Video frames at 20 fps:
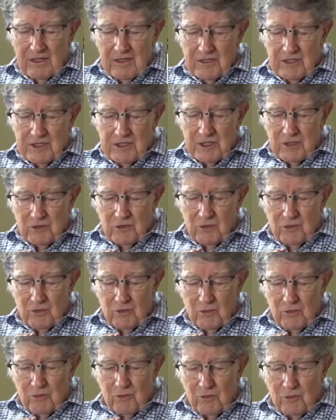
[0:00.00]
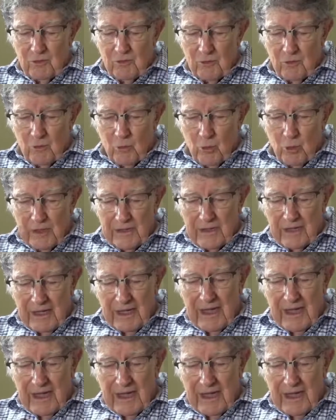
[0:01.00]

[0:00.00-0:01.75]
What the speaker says: So what